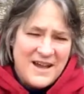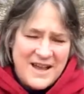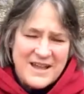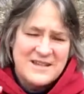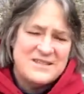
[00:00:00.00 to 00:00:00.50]

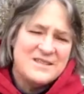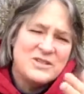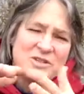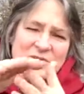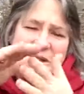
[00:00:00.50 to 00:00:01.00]
I could see the
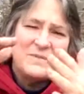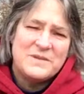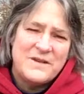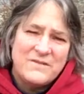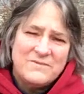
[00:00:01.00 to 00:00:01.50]
streams
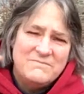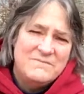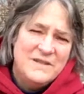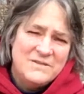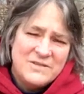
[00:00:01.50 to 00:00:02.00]
of, you know,